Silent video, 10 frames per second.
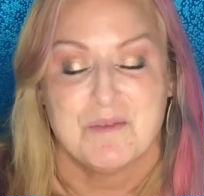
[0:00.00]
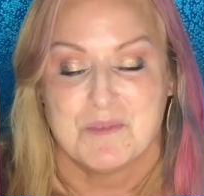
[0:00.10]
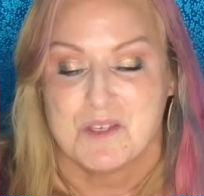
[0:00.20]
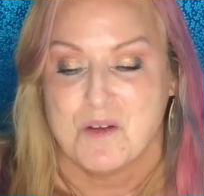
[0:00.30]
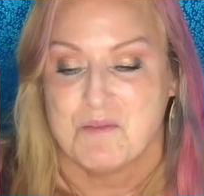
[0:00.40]

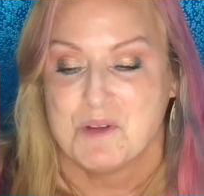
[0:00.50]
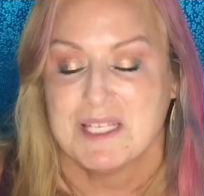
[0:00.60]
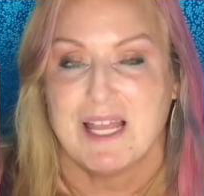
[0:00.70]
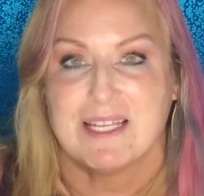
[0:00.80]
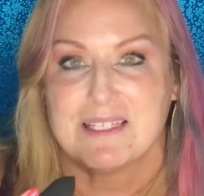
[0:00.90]
So I
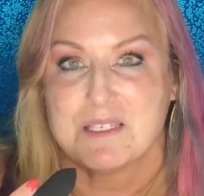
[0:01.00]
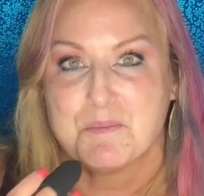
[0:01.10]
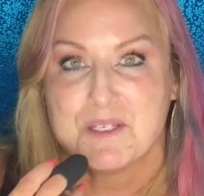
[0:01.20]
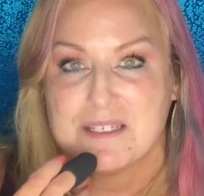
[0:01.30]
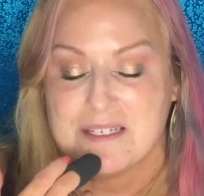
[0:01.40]
really like this
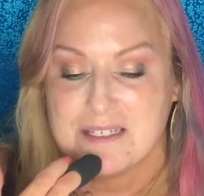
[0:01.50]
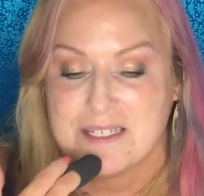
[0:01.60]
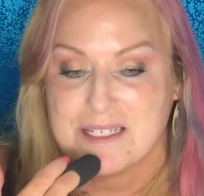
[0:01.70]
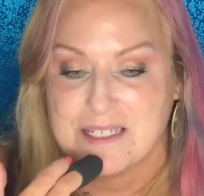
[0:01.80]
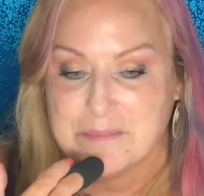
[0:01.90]
precision
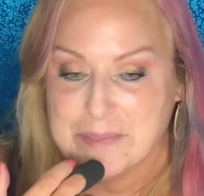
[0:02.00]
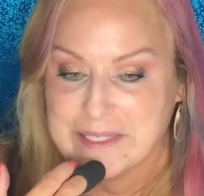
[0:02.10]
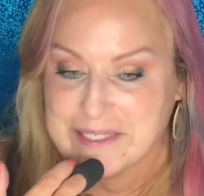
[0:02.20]
tip.